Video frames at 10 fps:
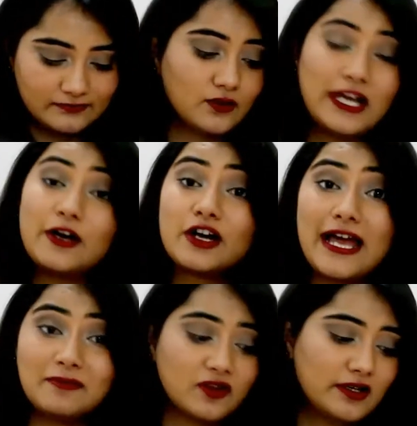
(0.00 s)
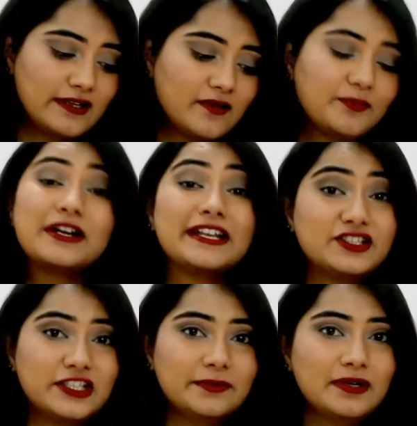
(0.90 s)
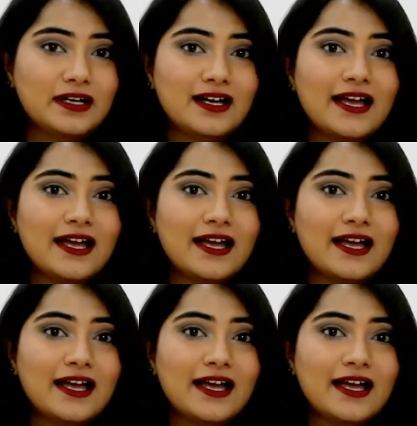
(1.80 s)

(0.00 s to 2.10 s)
So on Amazon it's pretty cheap.